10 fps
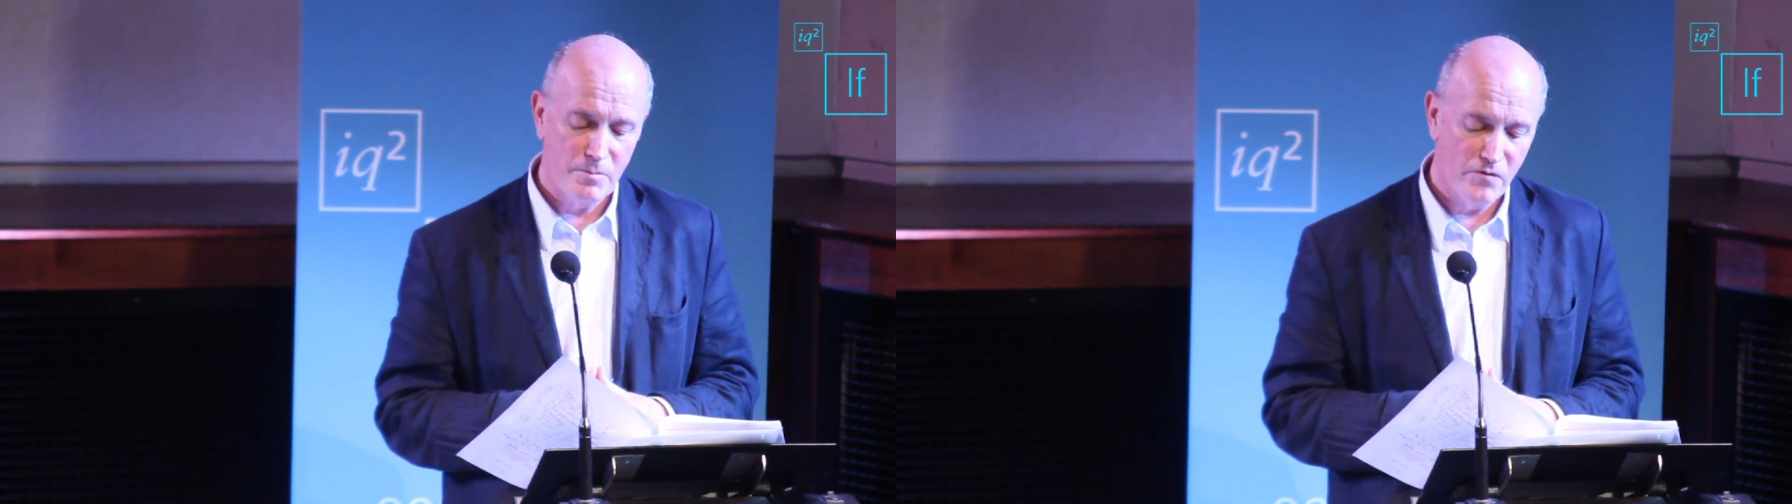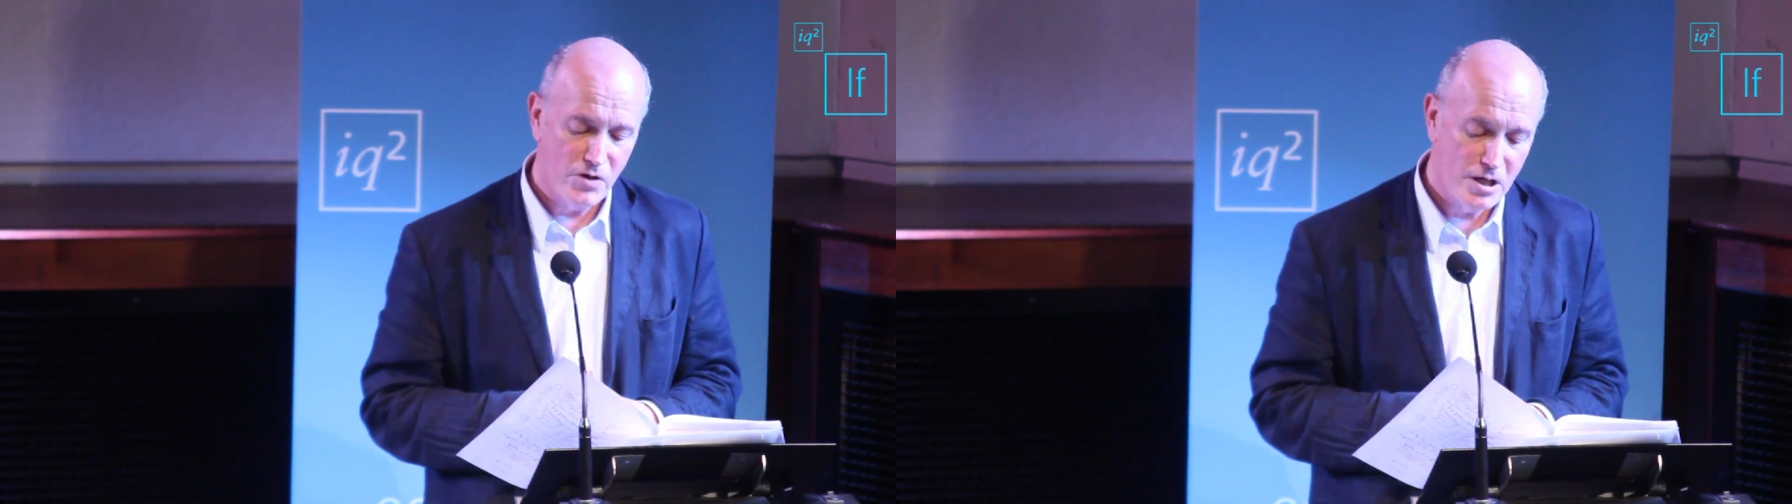
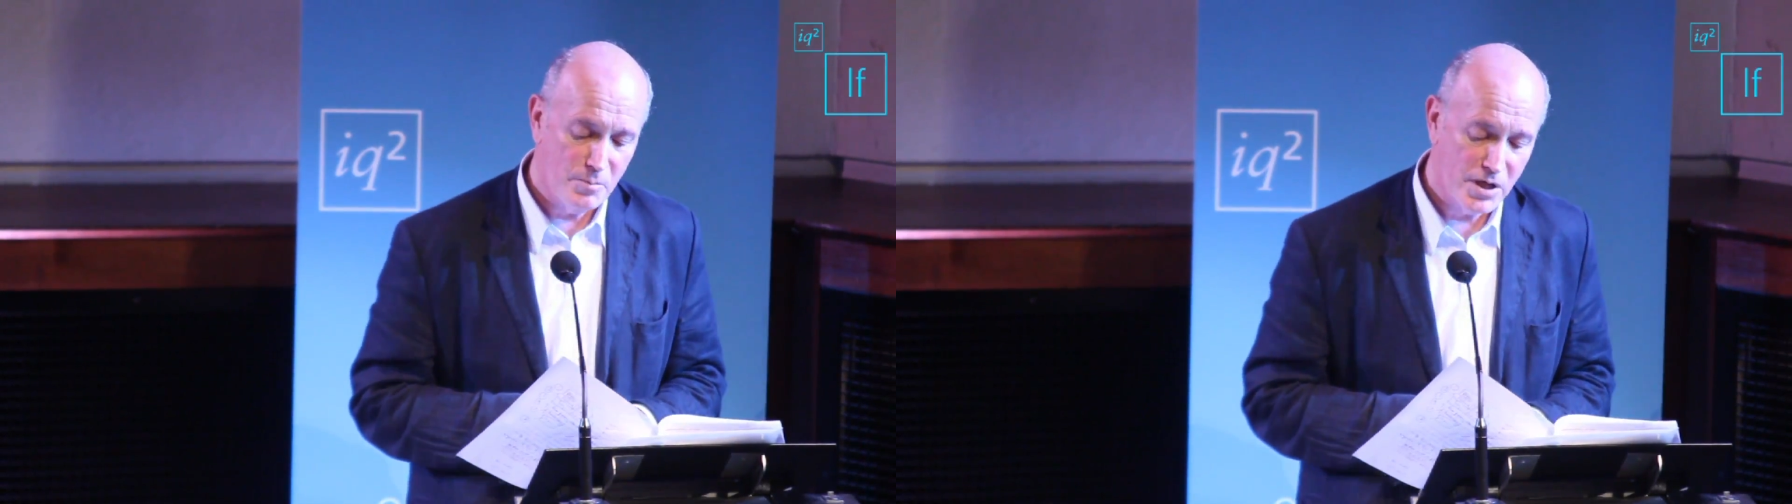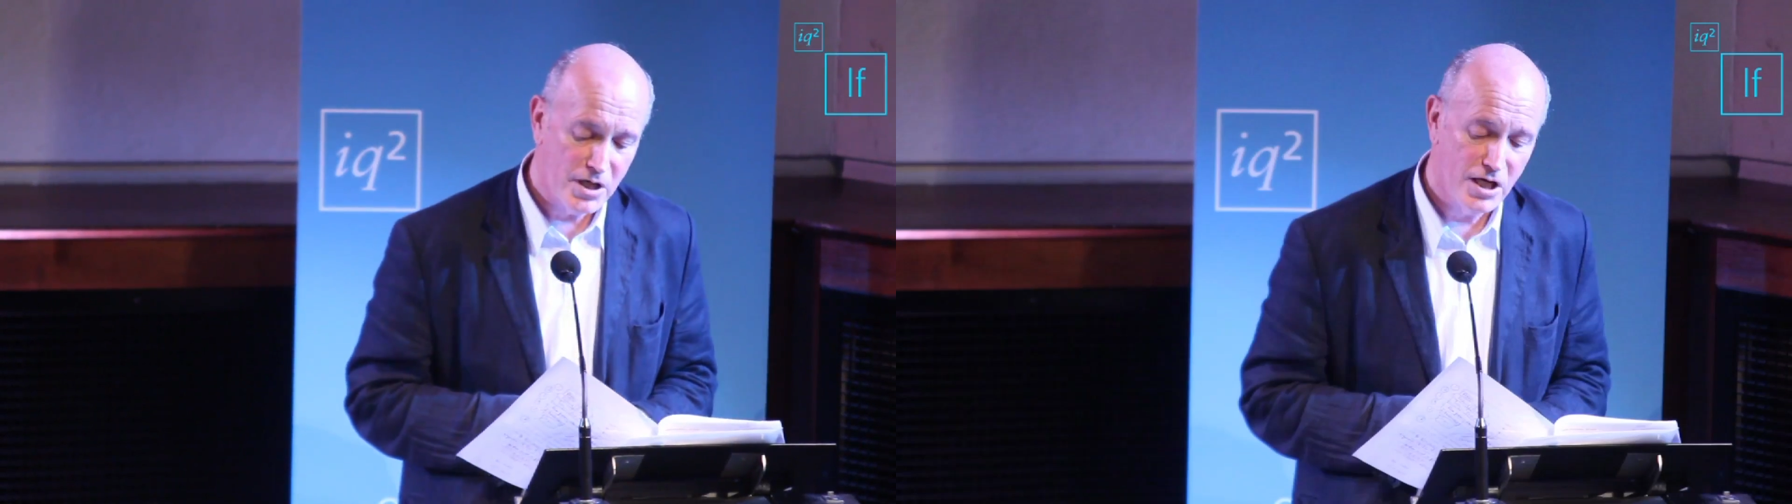of the
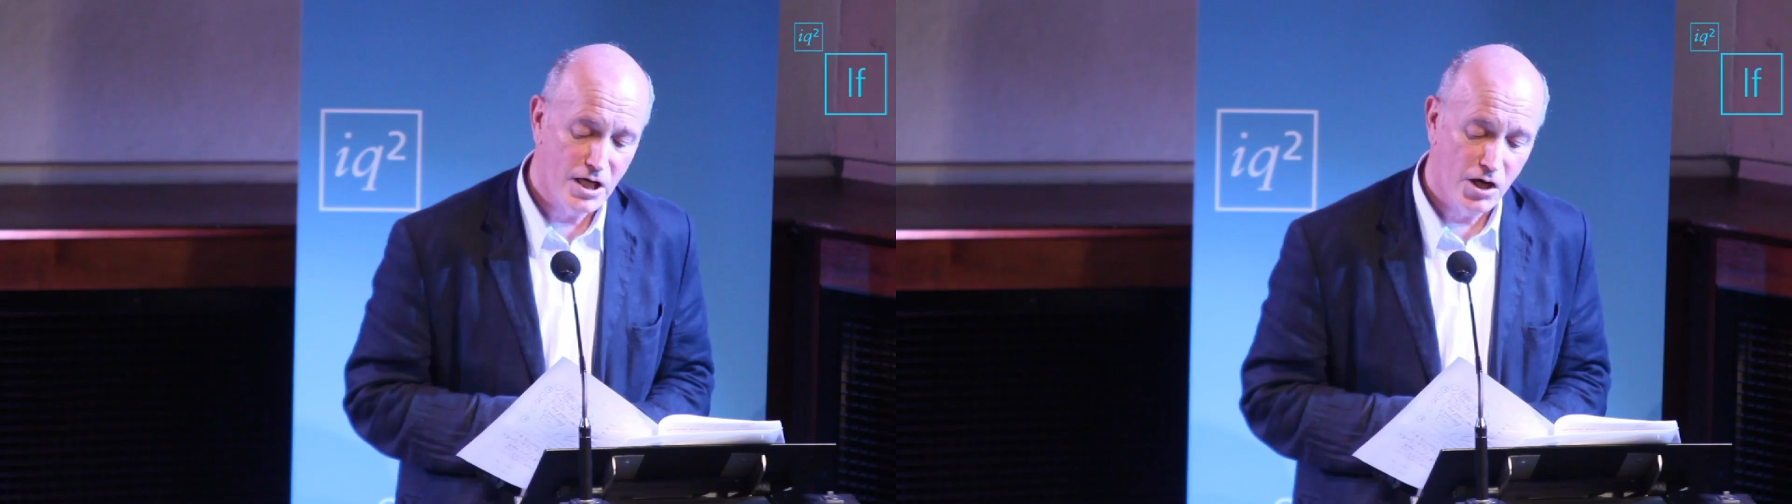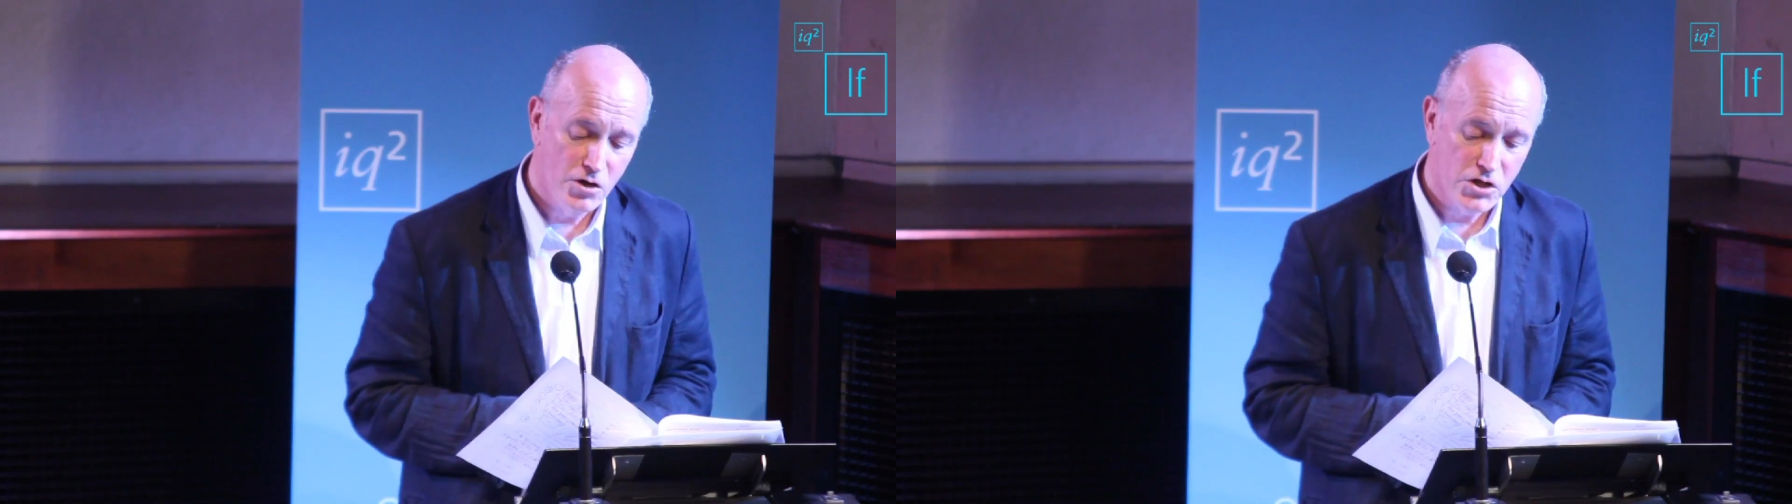Olympic
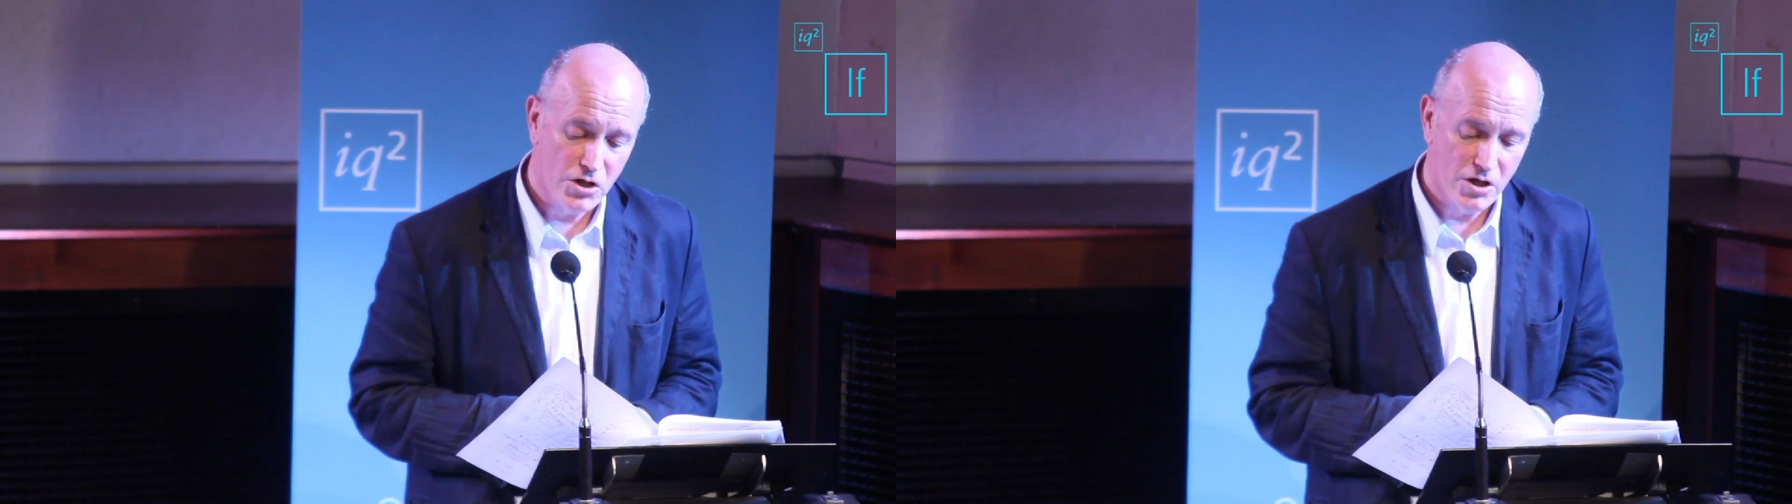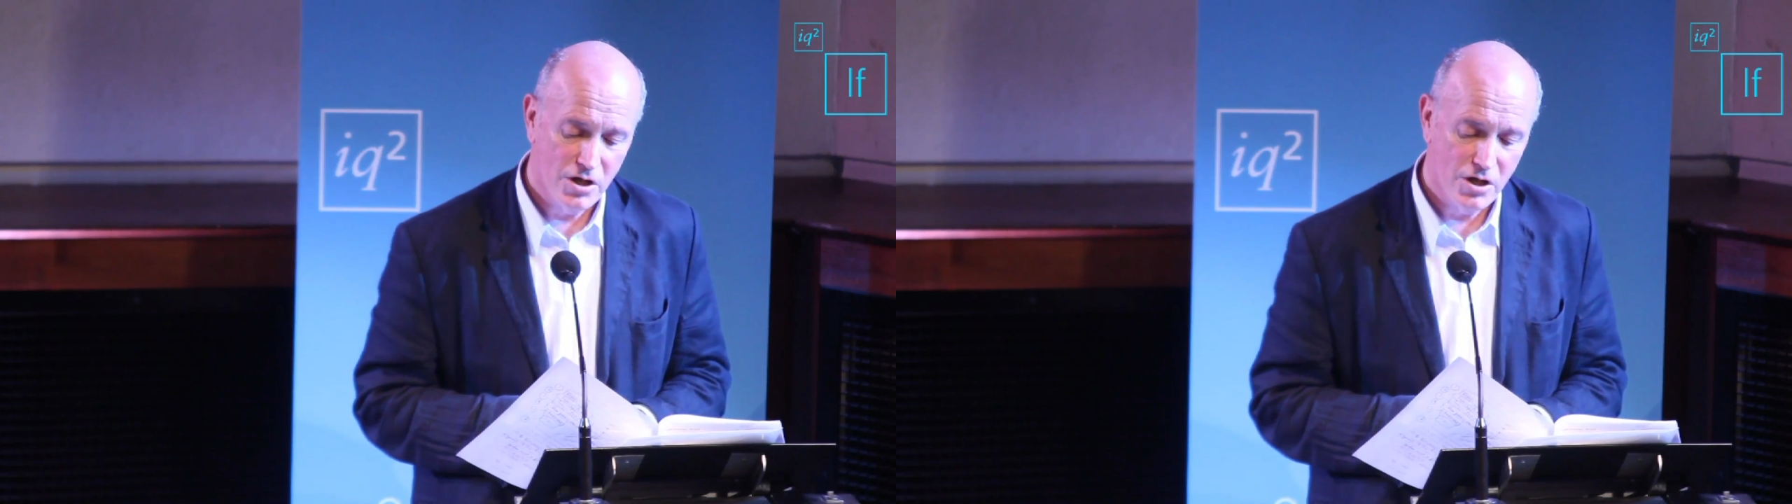enclosure,